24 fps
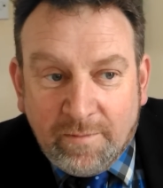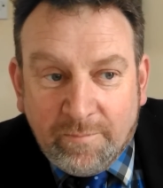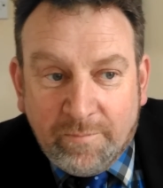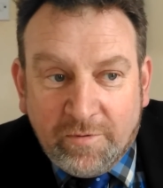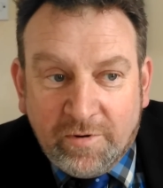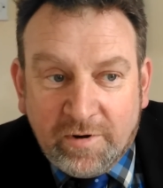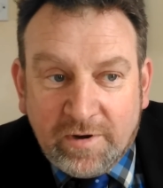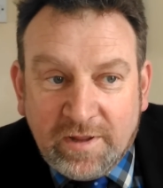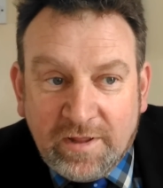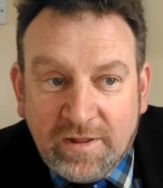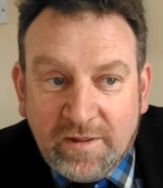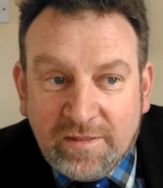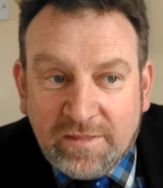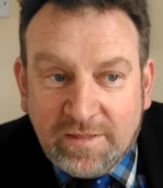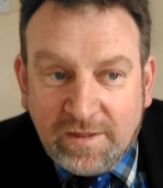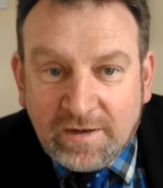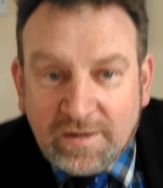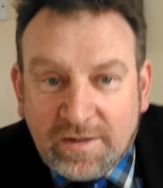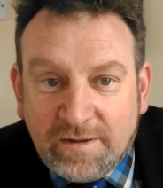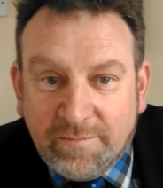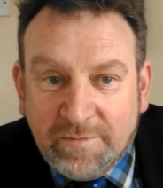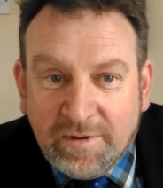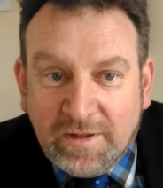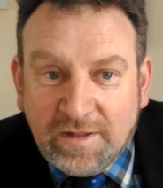But he
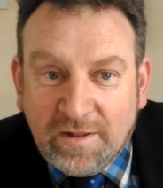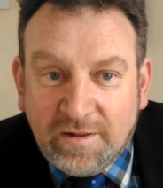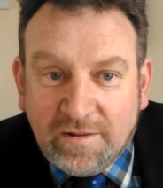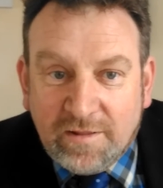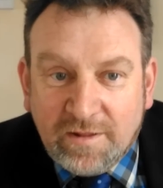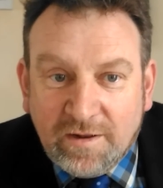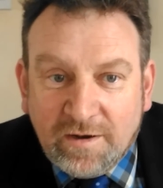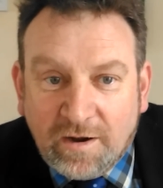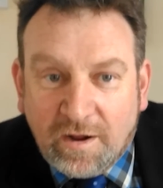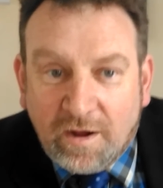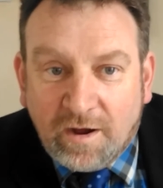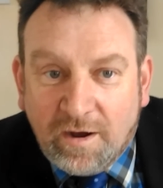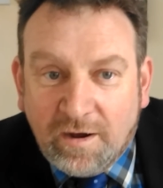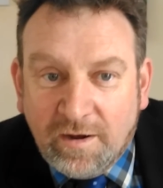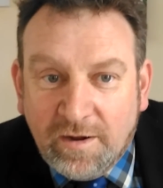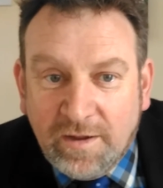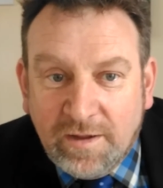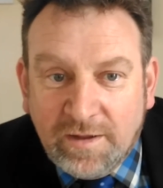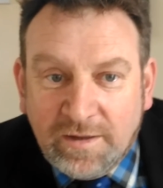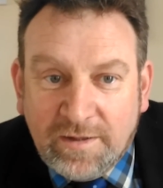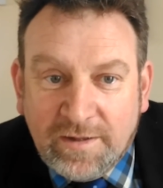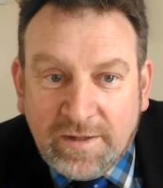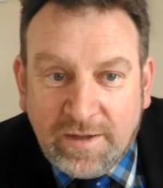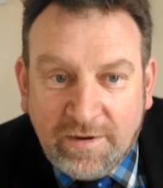said to me,
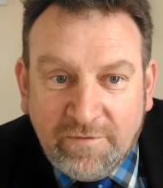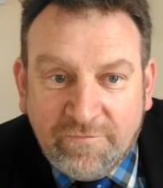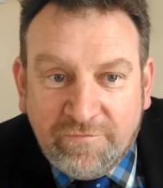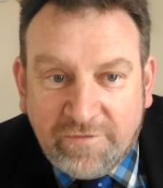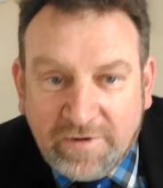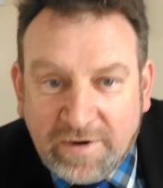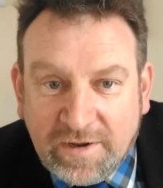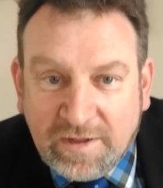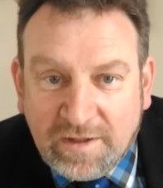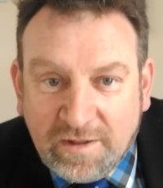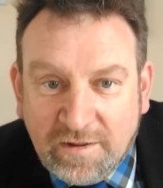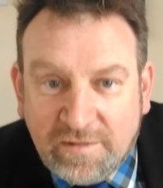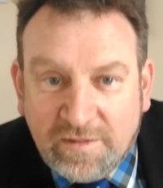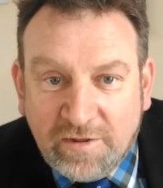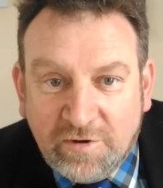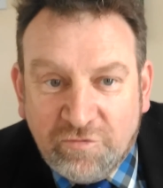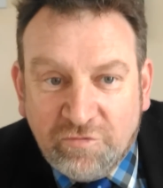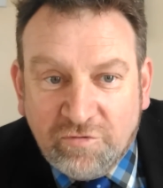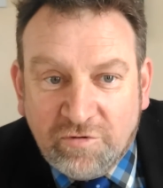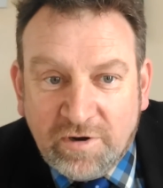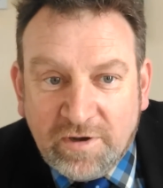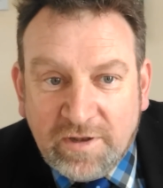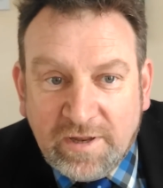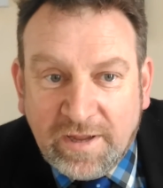I think, Frank, he said,
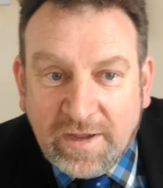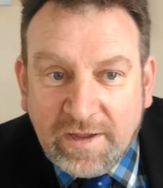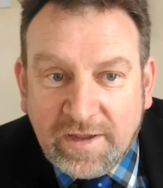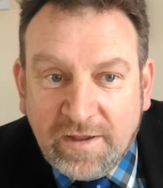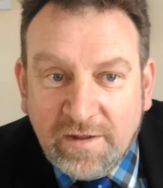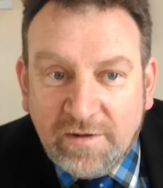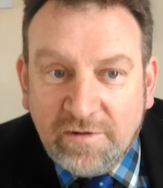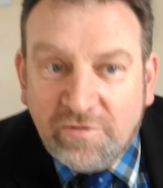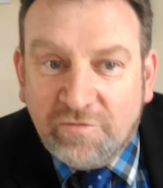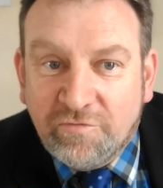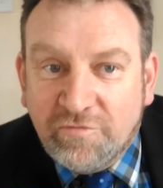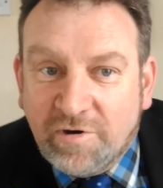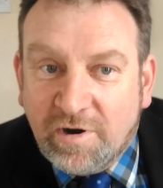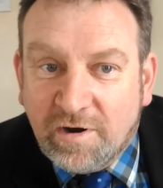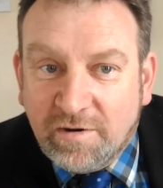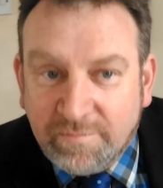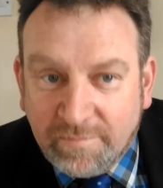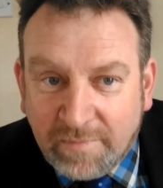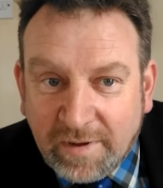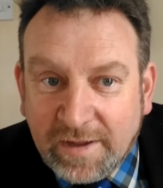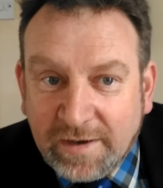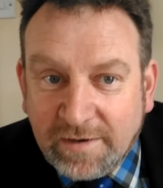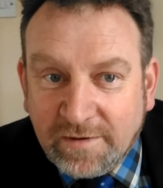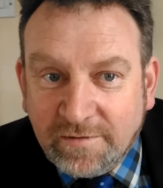you're attacking the wrong
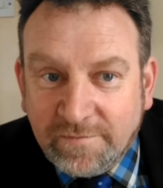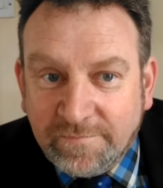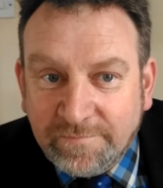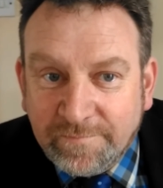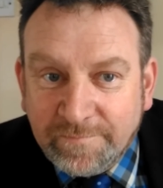man.